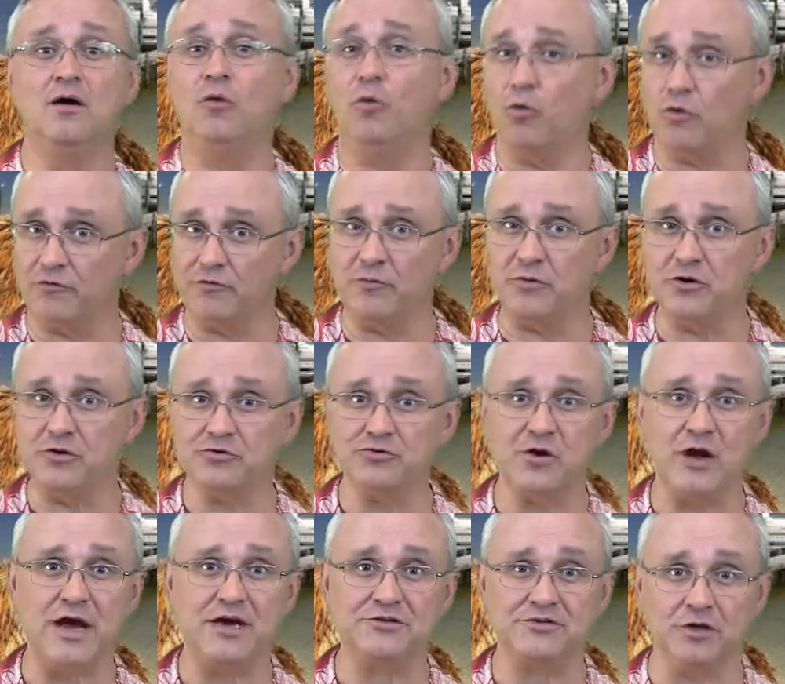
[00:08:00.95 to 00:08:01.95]
or from an
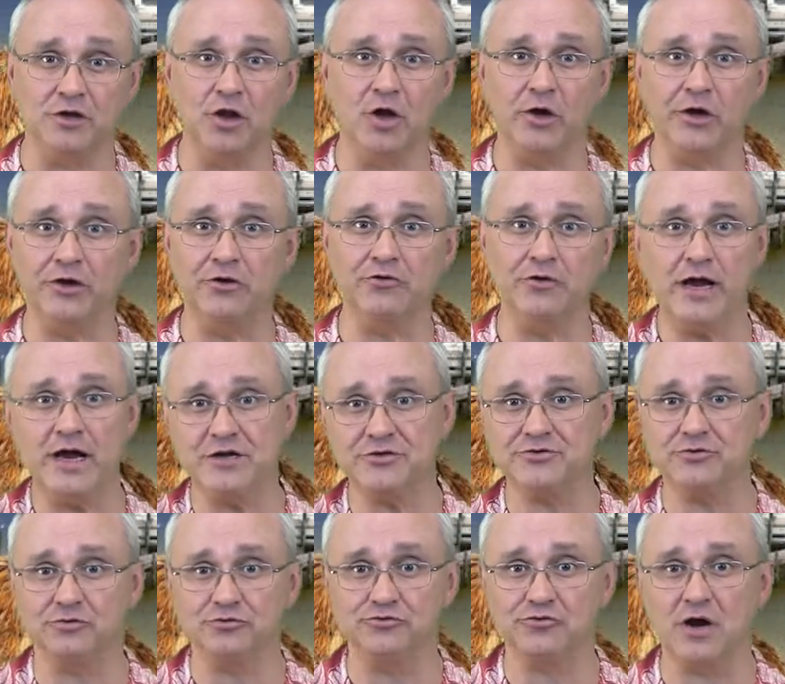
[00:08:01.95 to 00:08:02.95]
attraction along
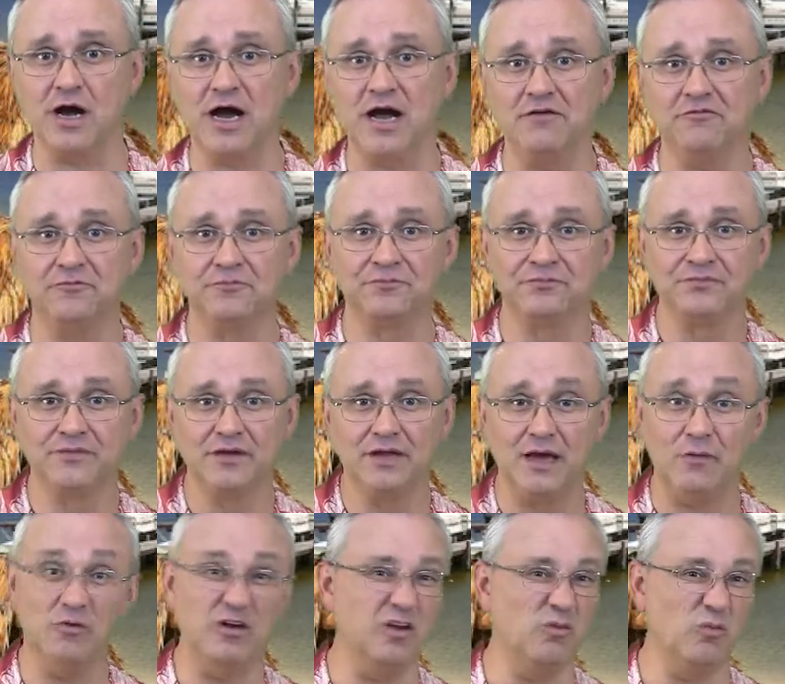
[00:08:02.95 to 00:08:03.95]
International Drive,
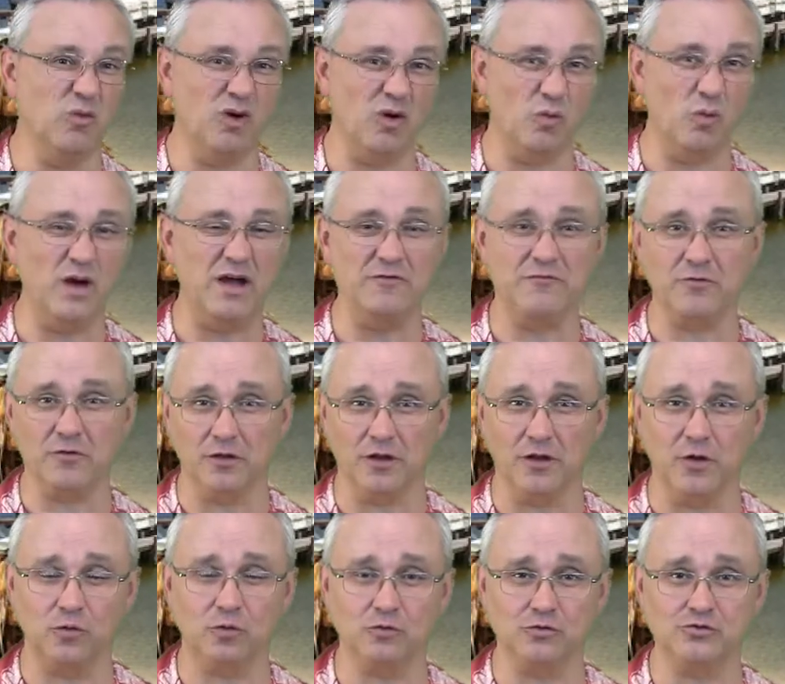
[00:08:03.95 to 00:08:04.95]
and we didn't want to wait for the
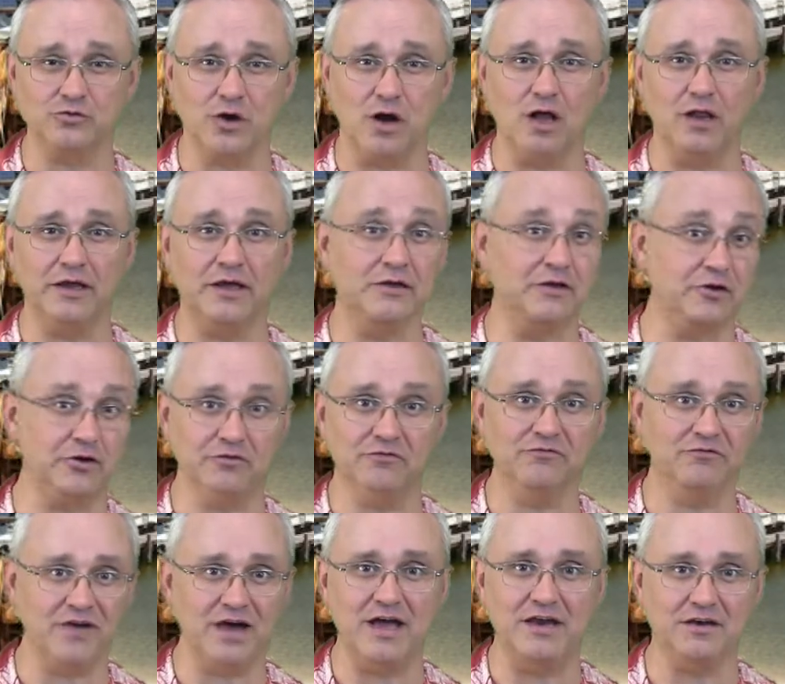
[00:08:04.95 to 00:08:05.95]
local trolley and couldn't
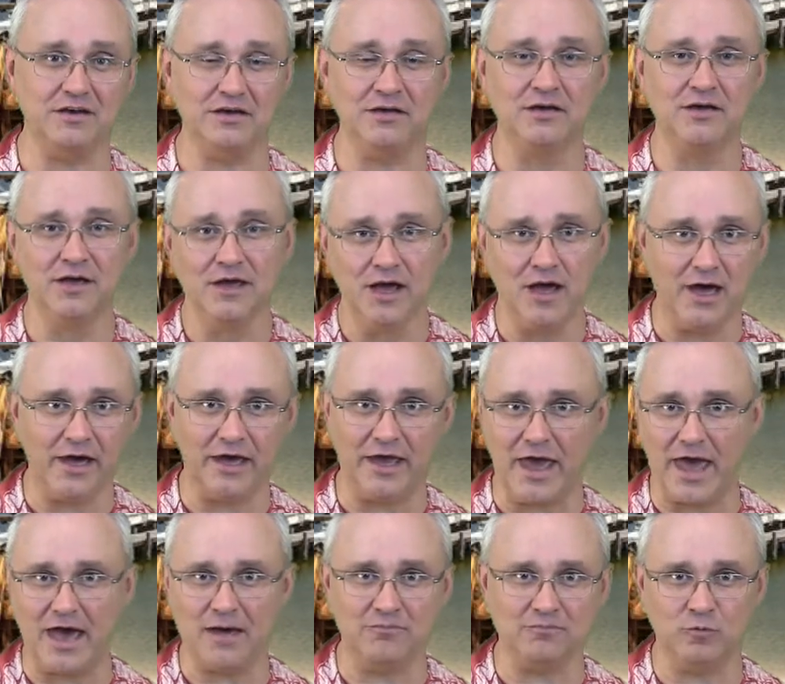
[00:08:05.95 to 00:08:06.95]
find a, a
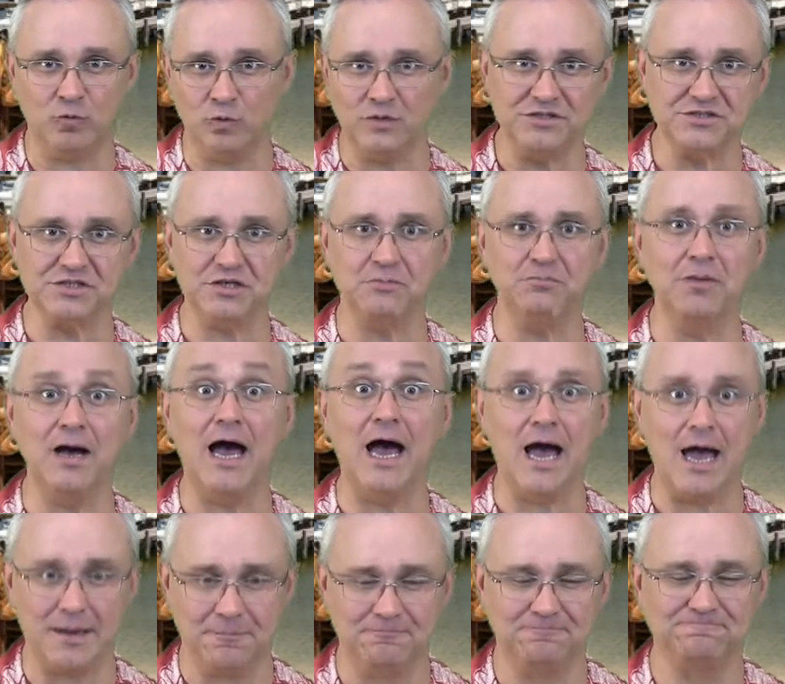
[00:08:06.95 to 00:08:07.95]
cab whizzing
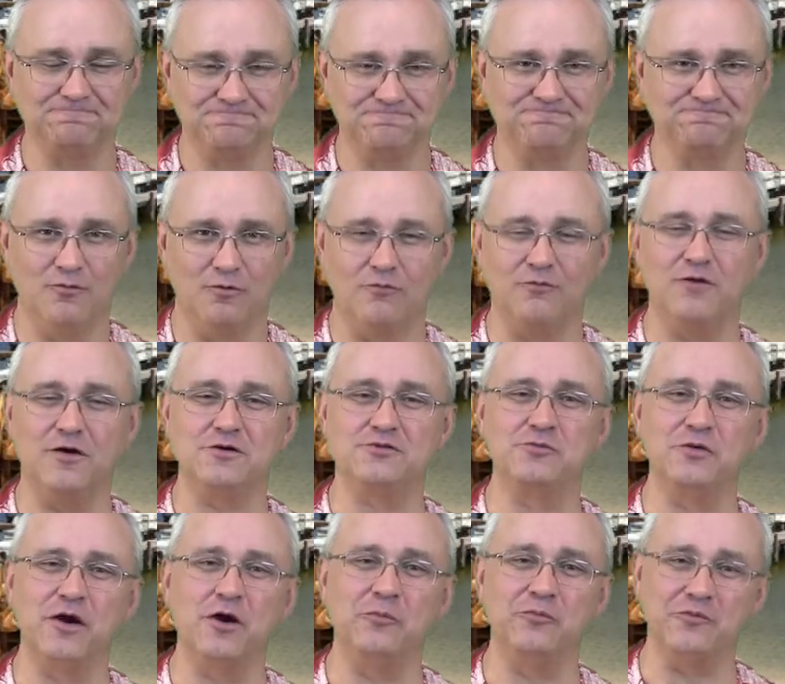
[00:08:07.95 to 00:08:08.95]
by. Well, folks,
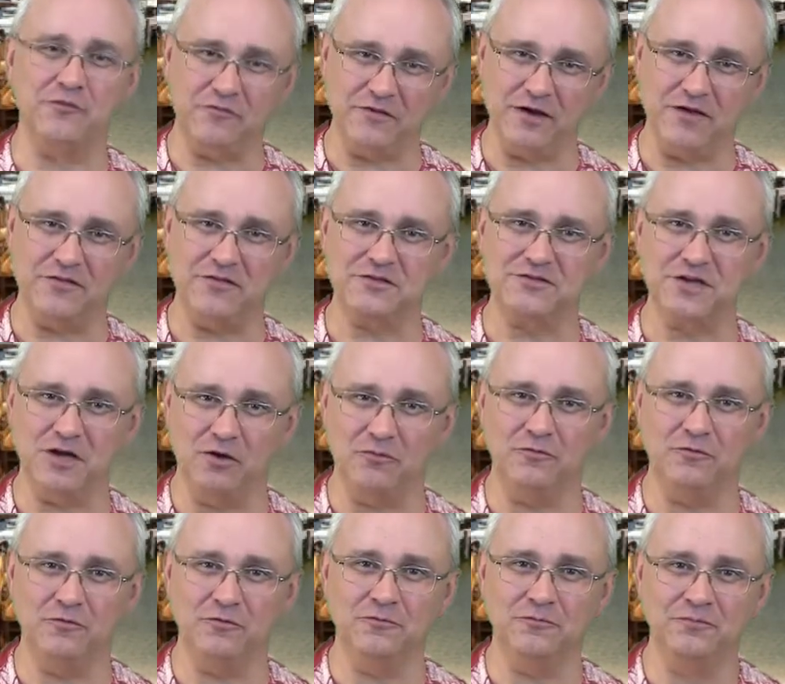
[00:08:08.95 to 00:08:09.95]
we hope you found this
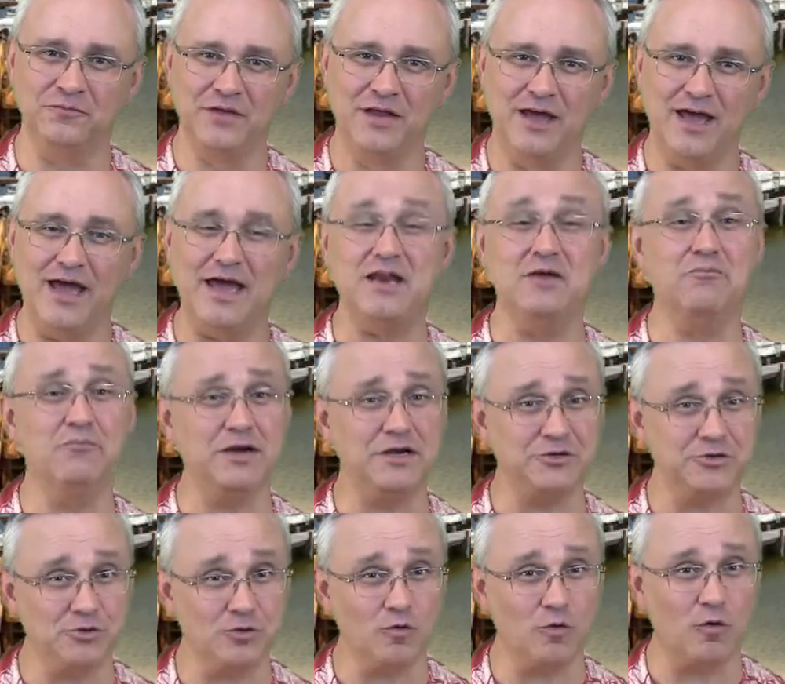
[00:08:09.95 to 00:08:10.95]
helpful, and it
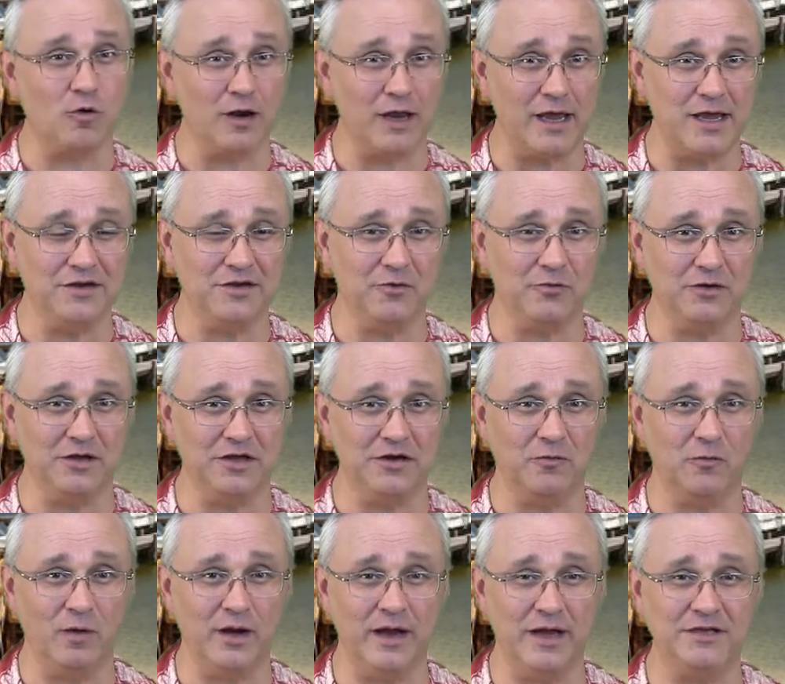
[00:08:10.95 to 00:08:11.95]
makes your Orlando
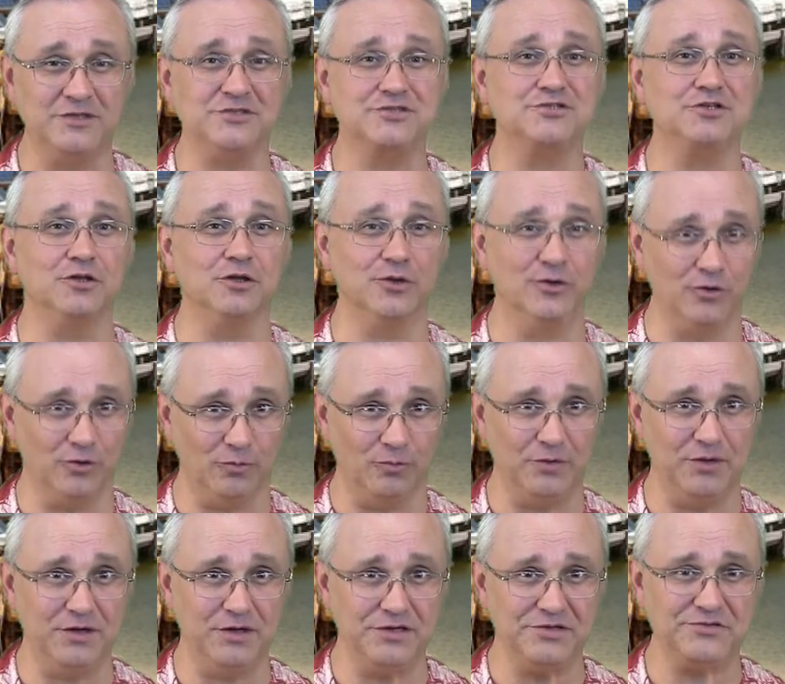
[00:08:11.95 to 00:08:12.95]
getaway just a little
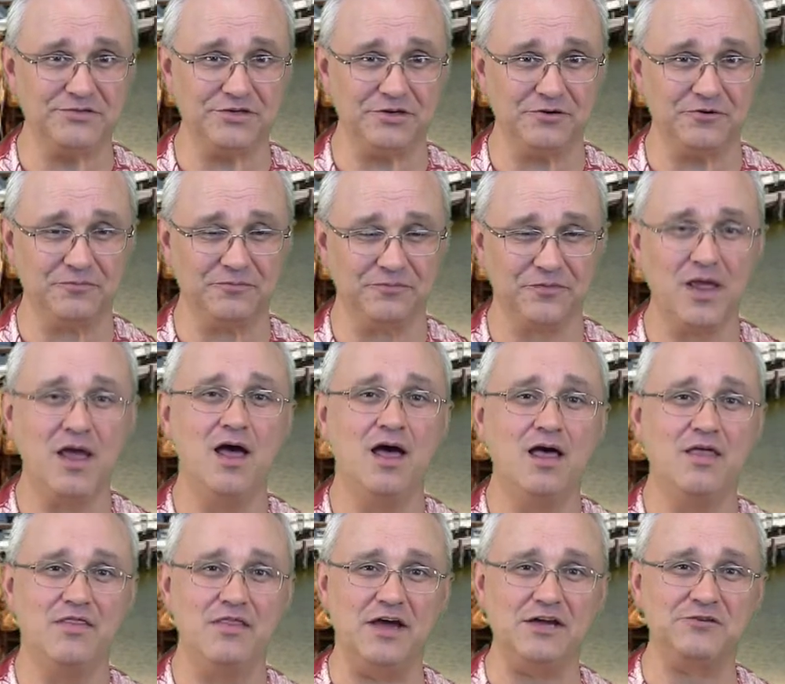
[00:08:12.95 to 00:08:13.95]
bit easier.
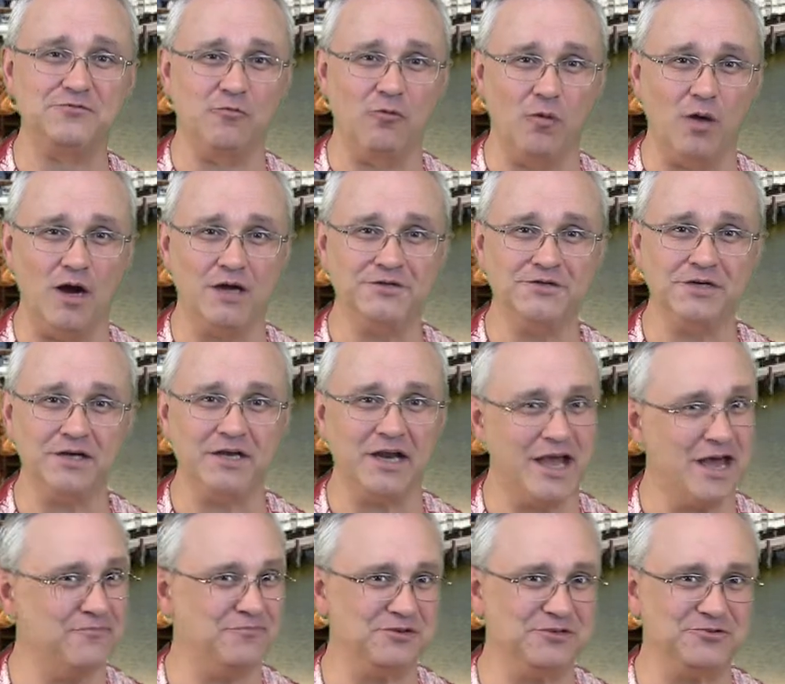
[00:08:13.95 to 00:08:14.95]
Thanks for watching and
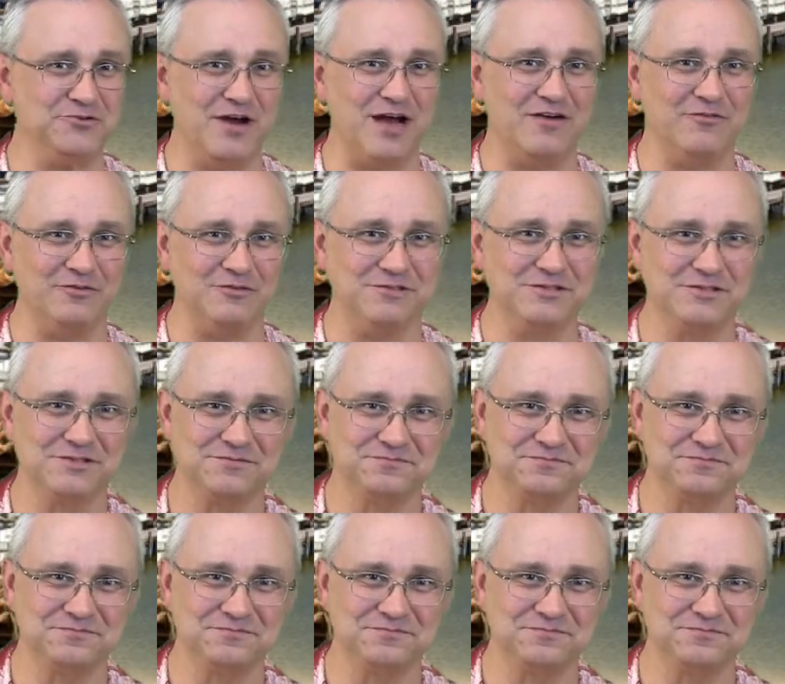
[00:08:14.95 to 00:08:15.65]
happy travels.